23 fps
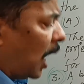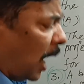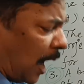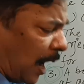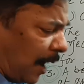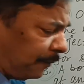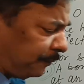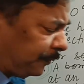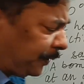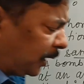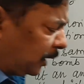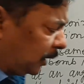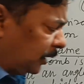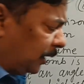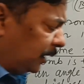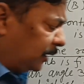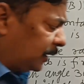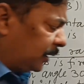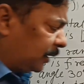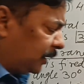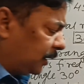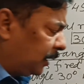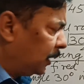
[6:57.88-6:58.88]
After
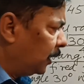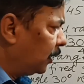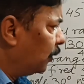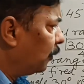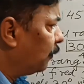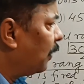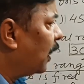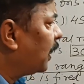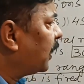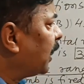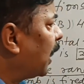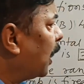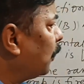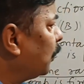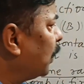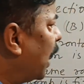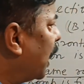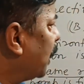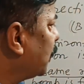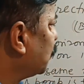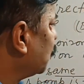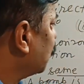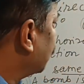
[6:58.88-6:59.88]
this, what I would
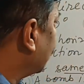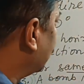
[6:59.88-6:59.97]
like to